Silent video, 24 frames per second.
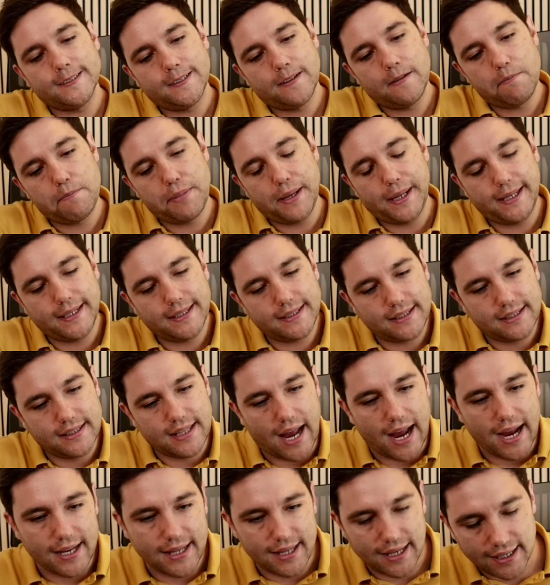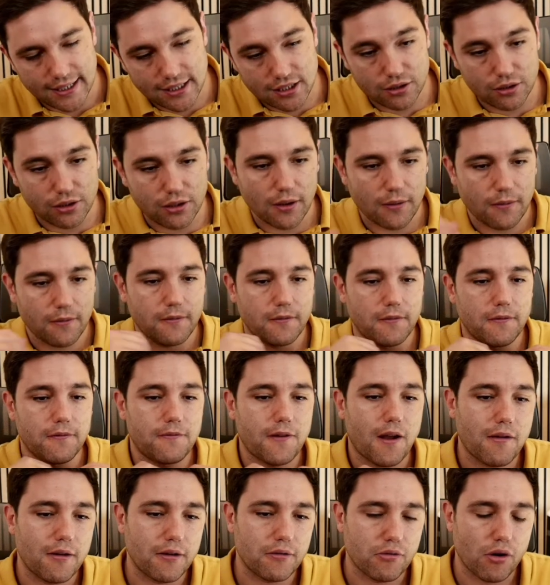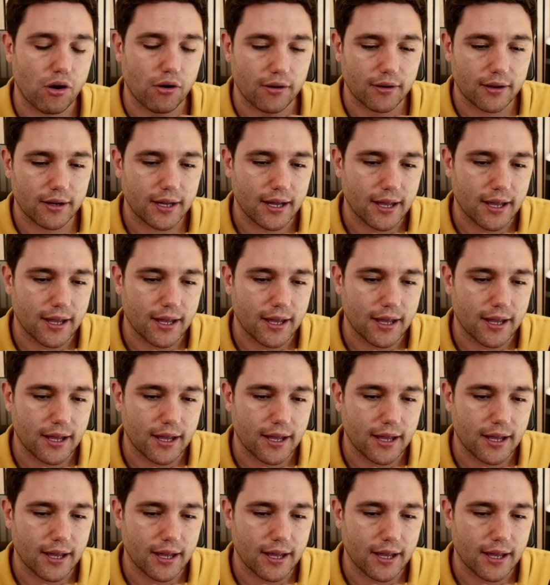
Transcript: piece that I think is in the very wrong